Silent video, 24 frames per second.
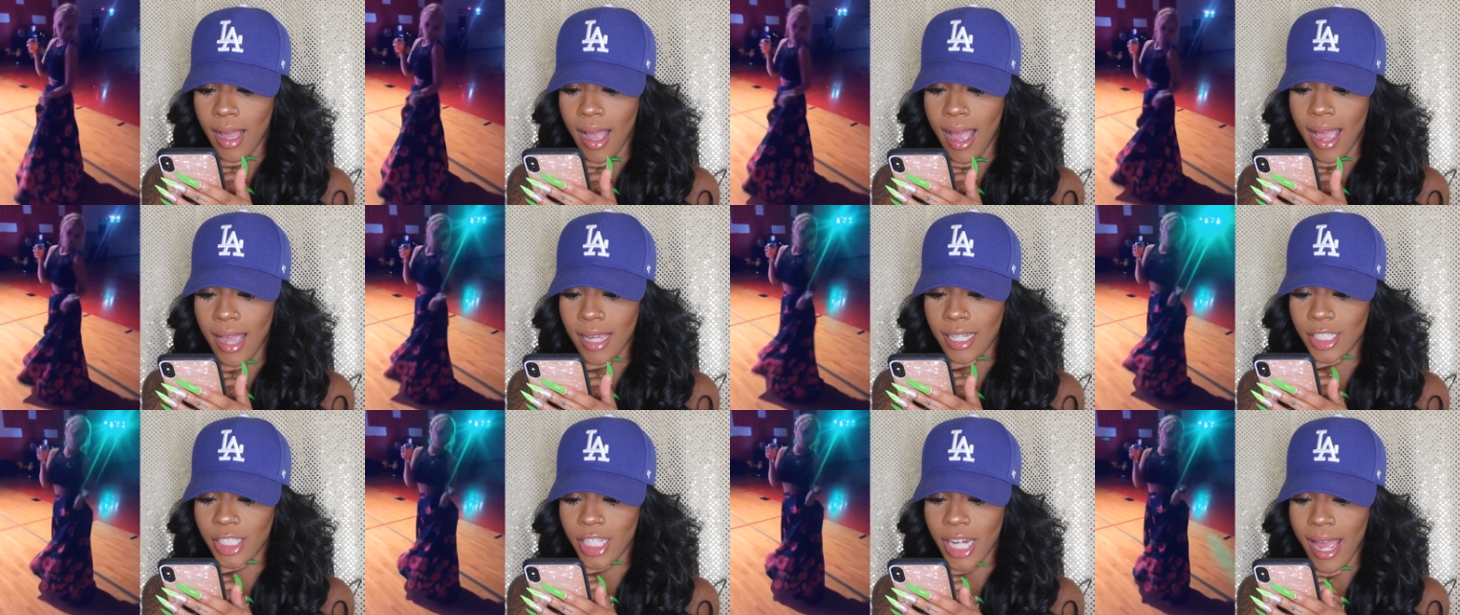
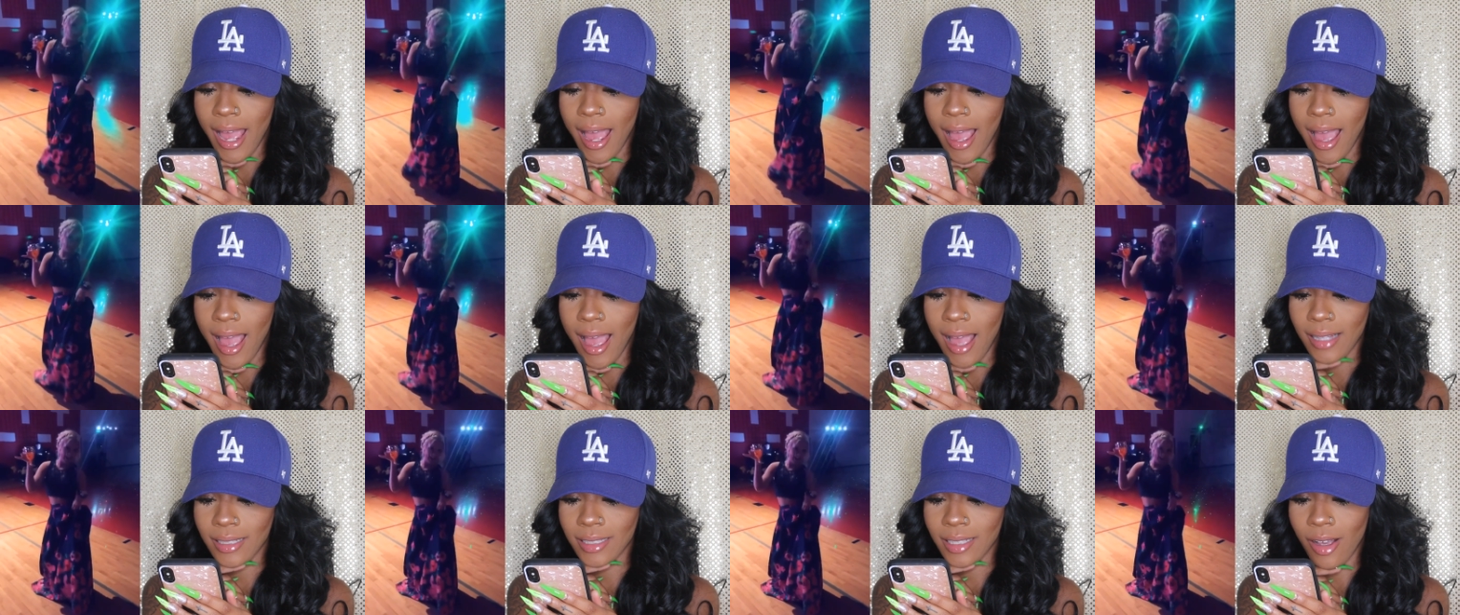Hi,
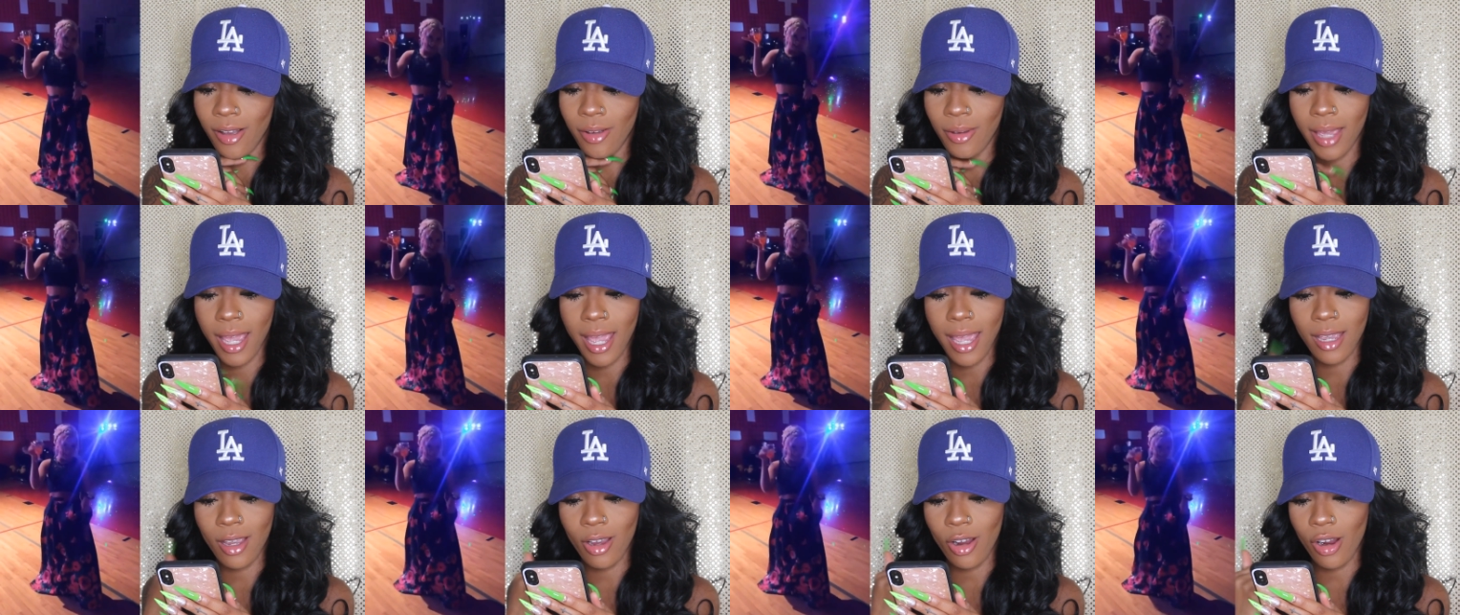Jazz.
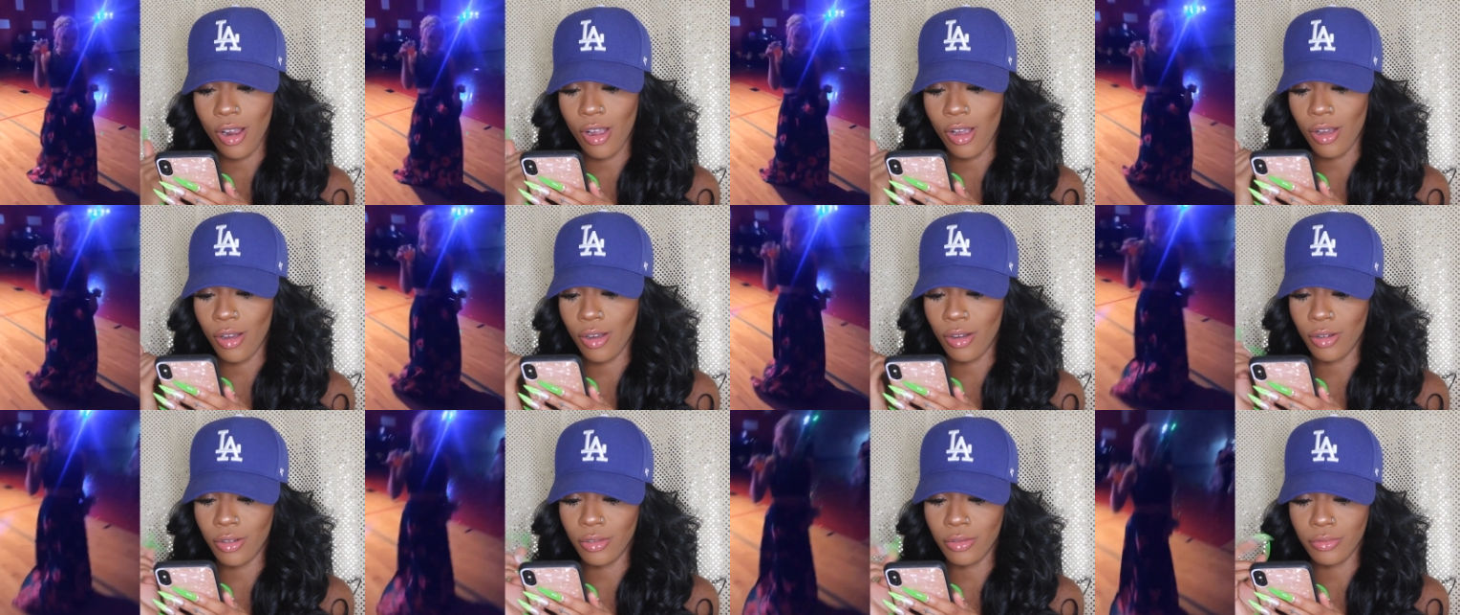Okay,
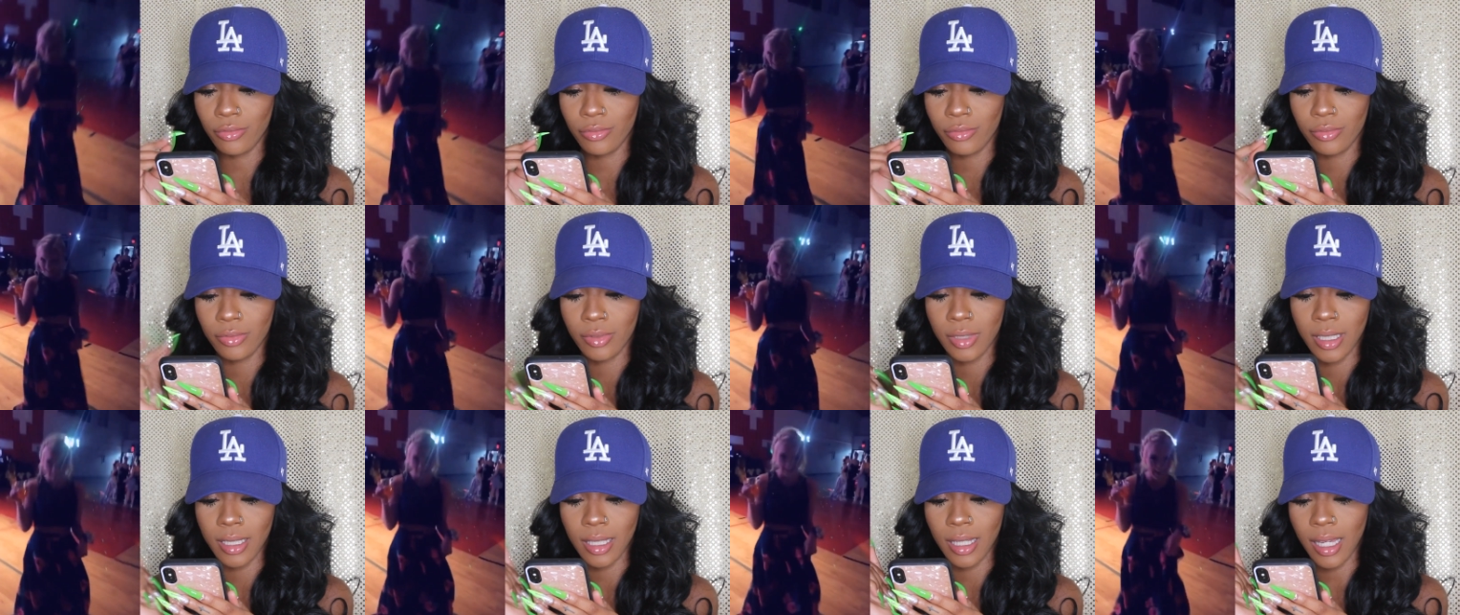girl.
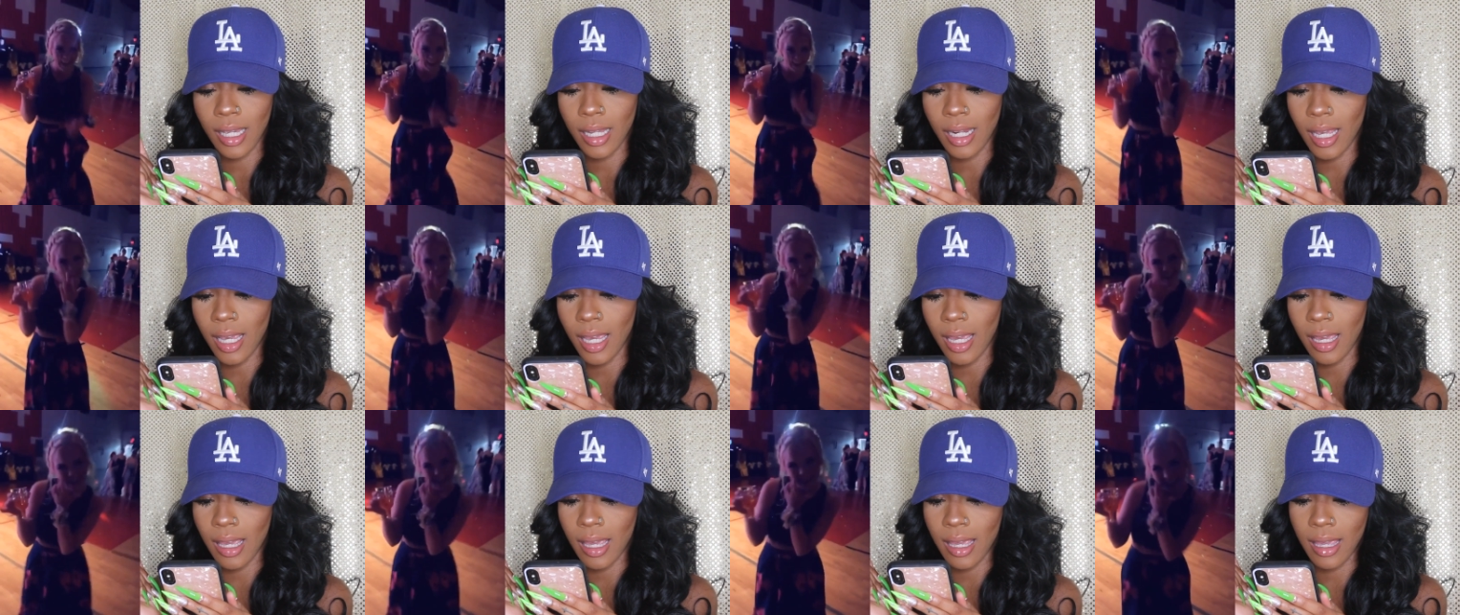Get
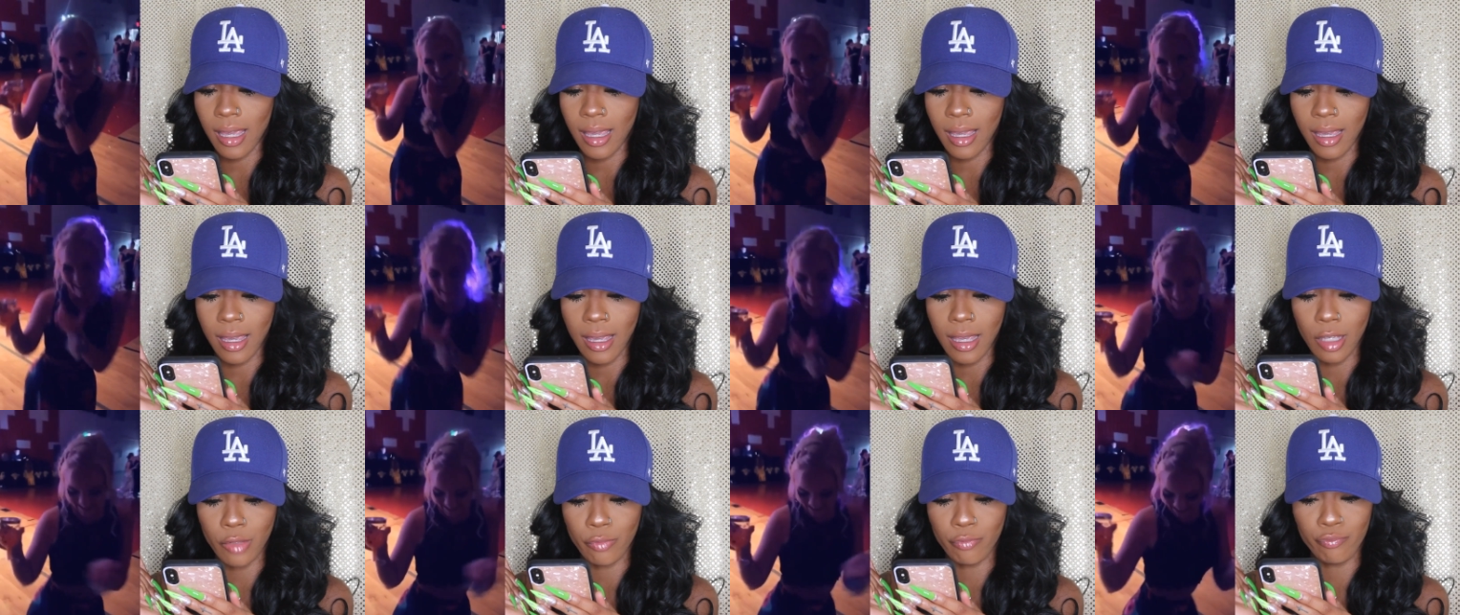
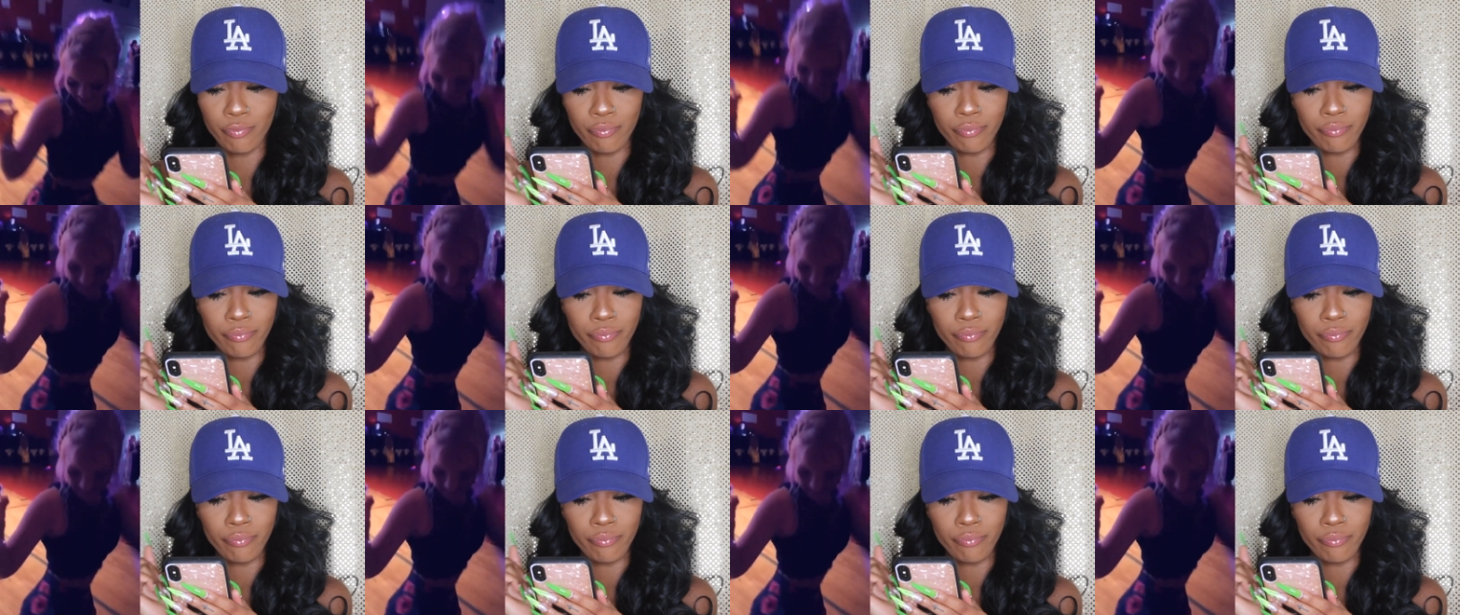it.